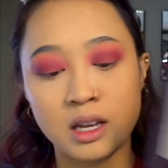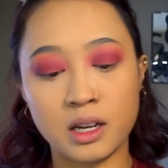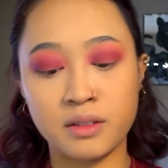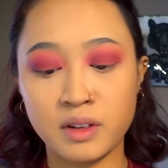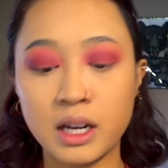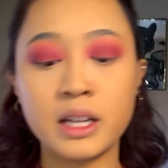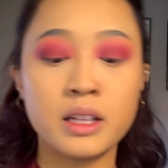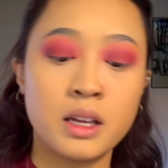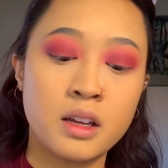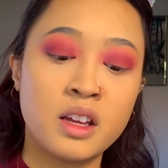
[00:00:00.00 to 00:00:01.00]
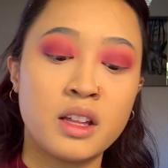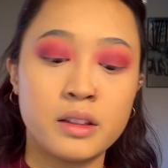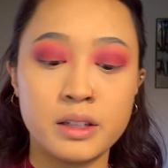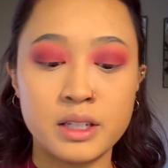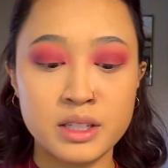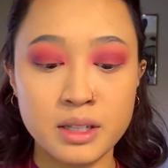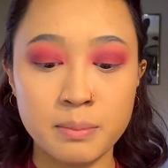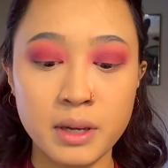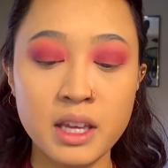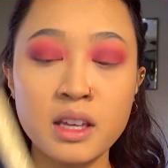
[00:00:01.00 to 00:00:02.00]
and I've got this
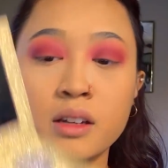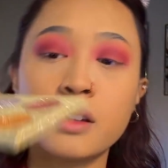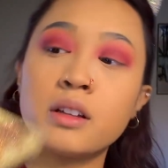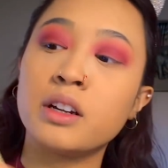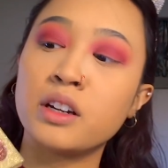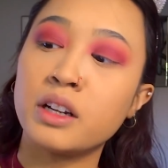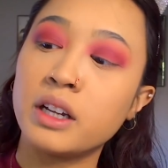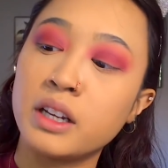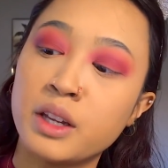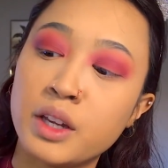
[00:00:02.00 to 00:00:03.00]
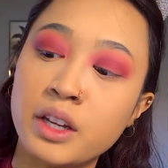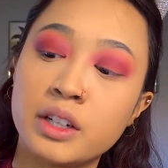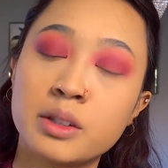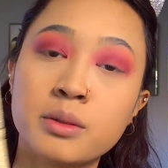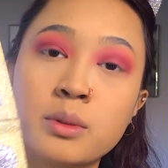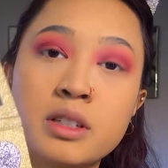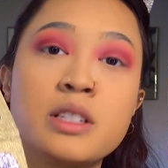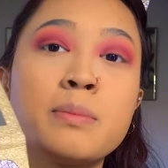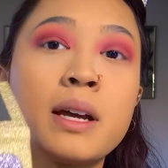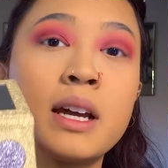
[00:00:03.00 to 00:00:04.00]
pink glitter in here, which
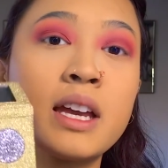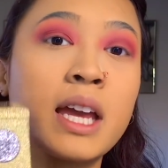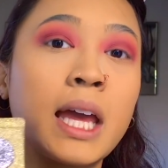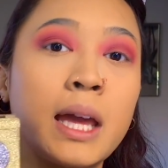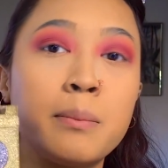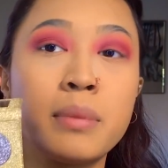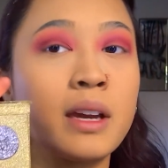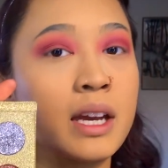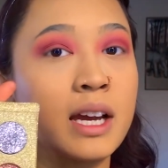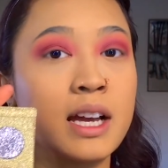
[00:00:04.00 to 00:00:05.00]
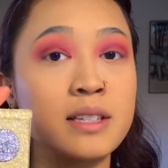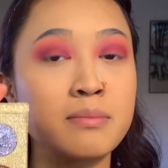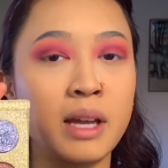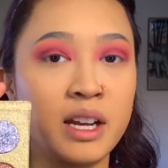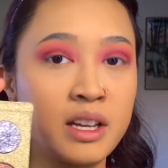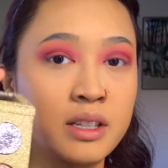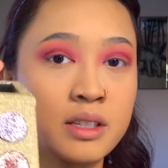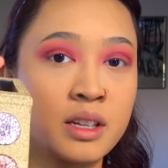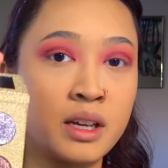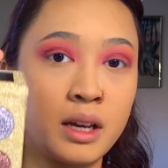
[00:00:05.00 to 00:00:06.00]
is by MBA
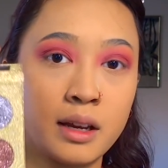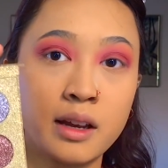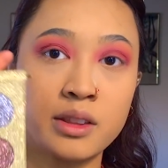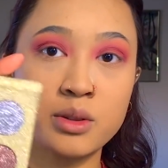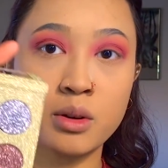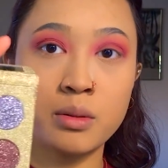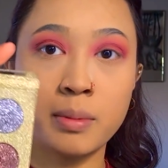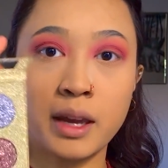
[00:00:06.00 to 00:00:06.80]
Cosmetics. I got this whole